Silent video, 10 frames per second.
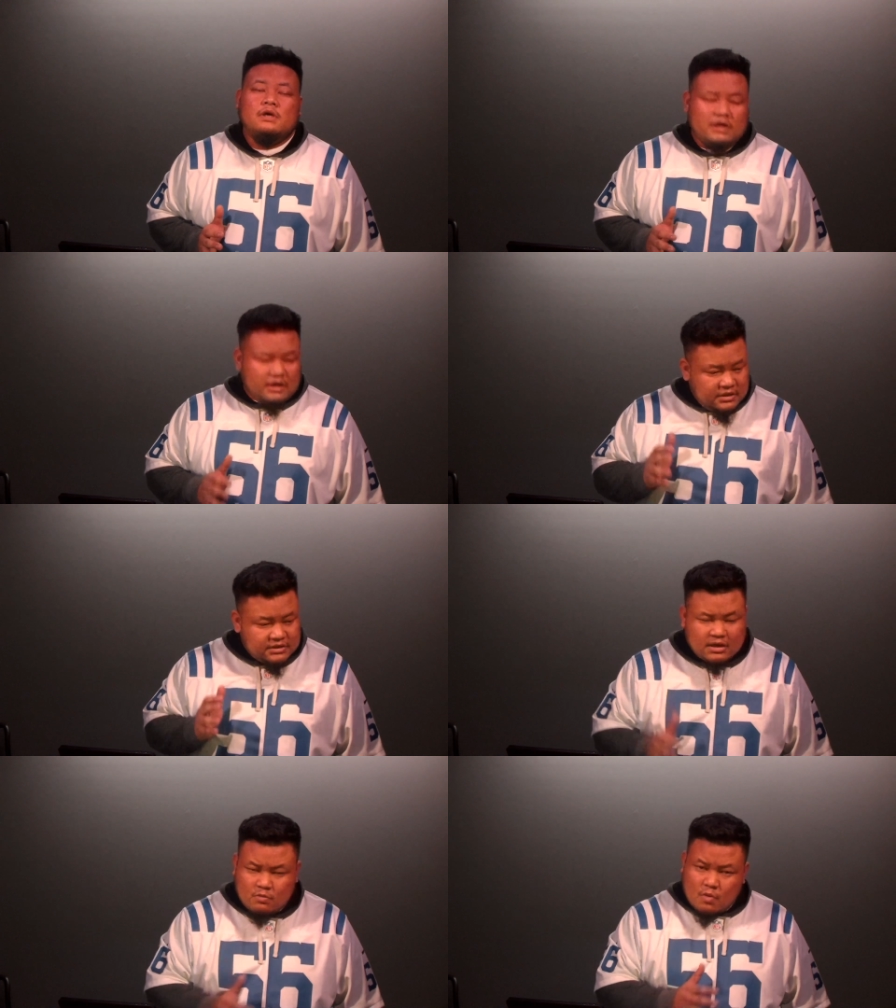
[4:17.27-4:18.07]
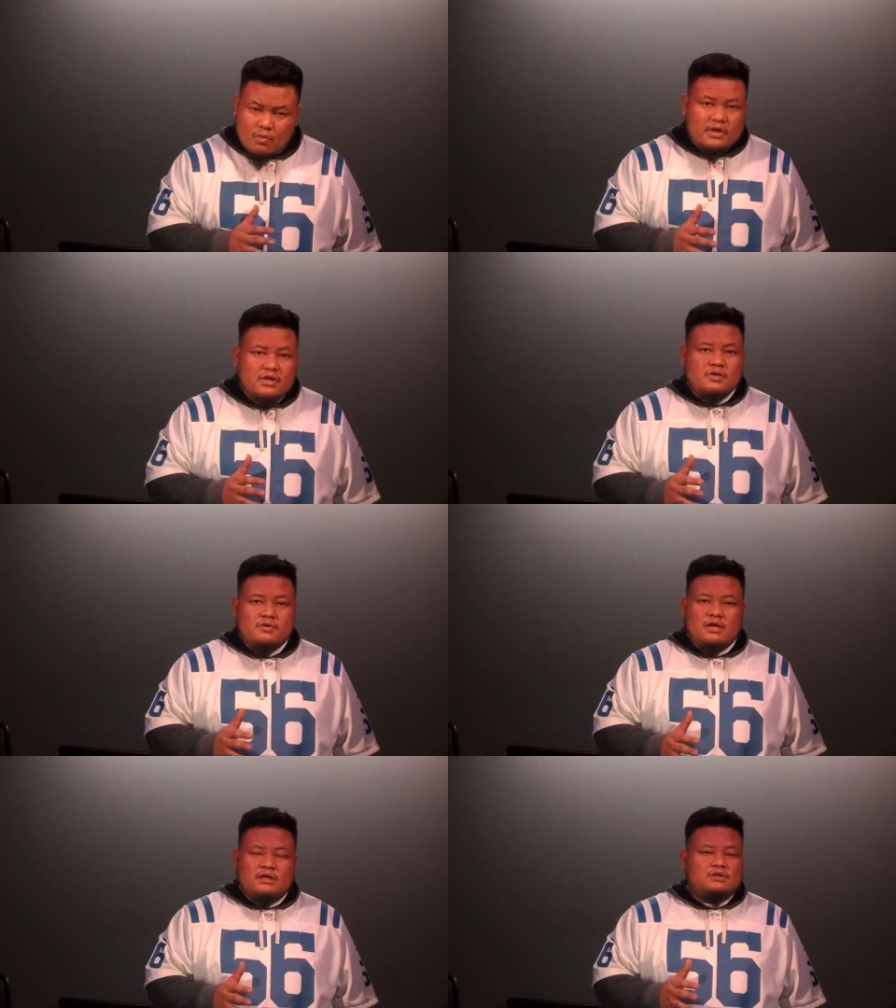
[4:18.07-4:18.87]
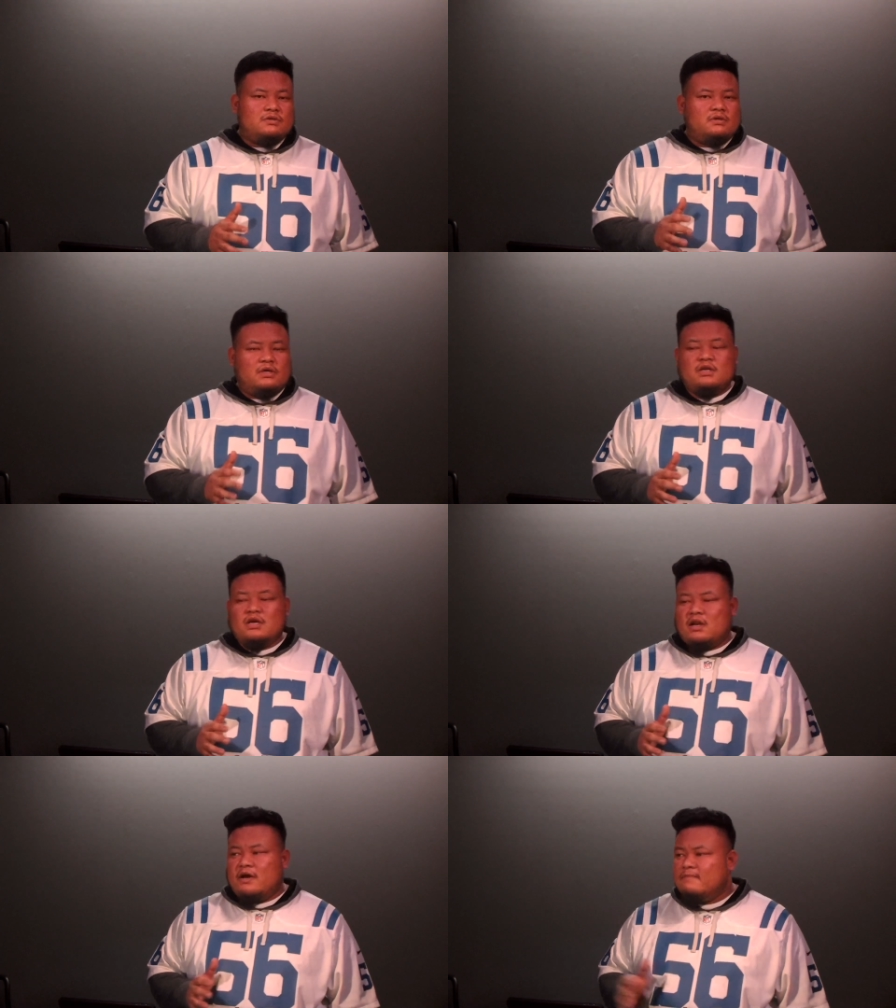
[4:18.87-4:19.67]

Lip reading: And the same way we could do that too in our life,